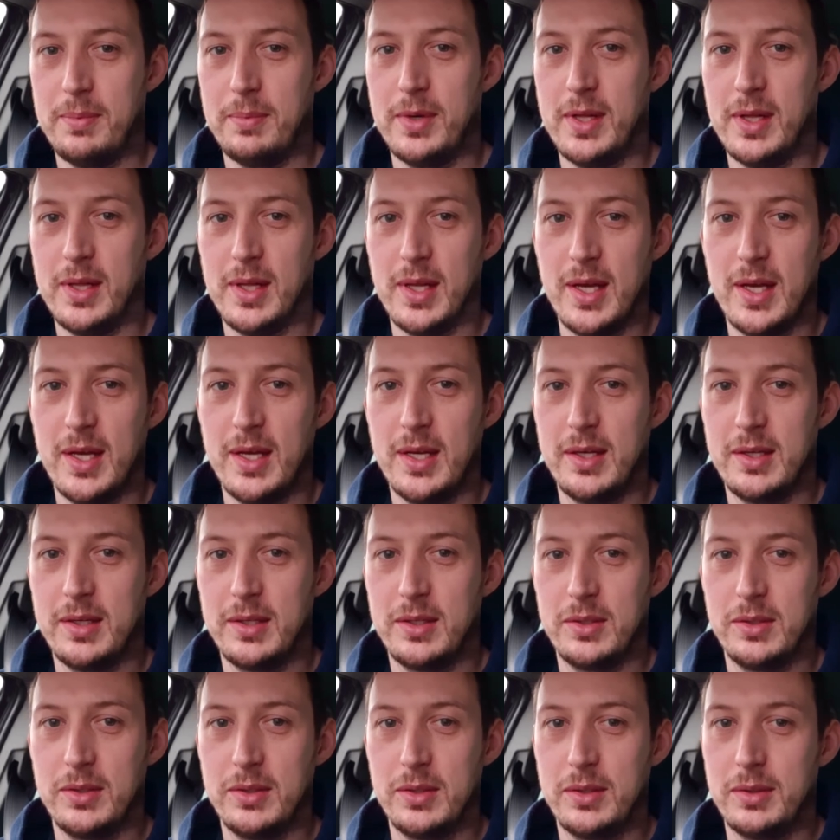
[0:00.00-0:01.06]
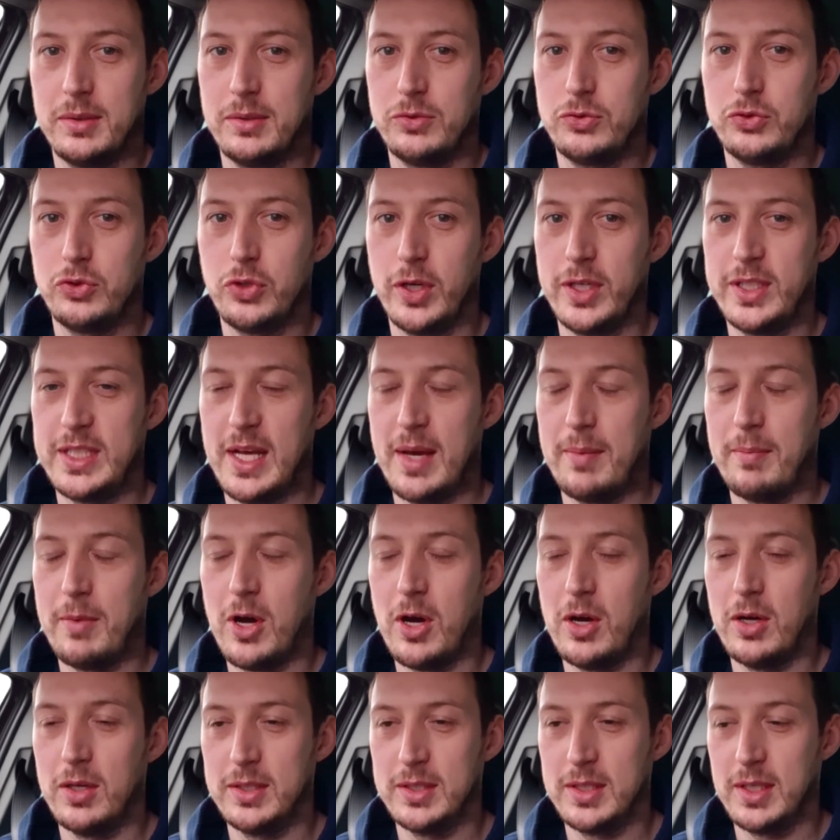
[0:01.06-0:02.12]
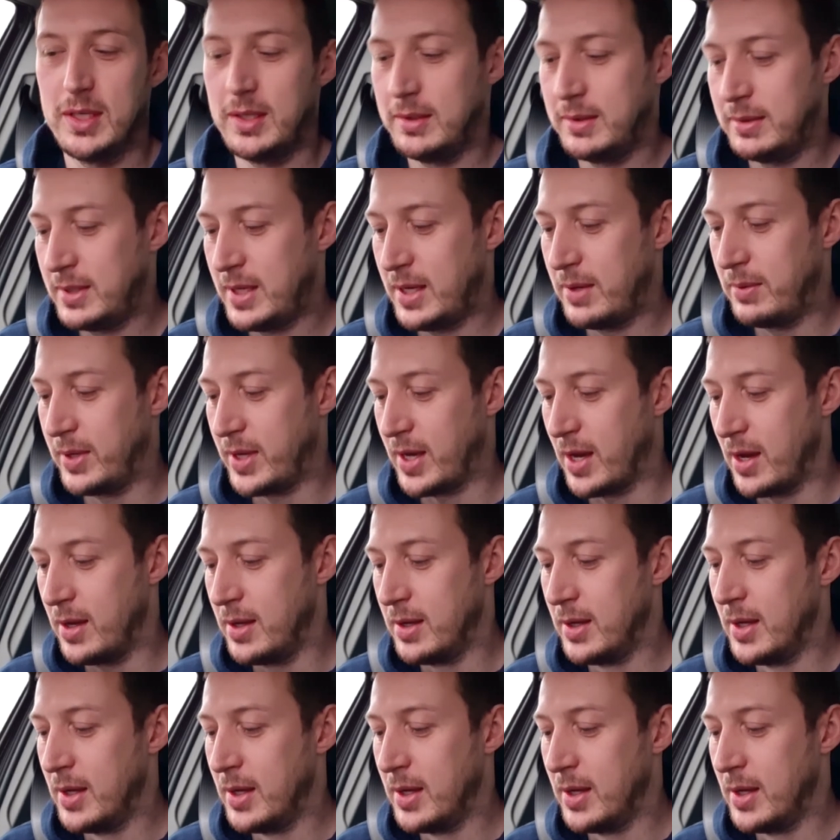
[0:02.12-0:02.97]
we'll try DMR. So here we go.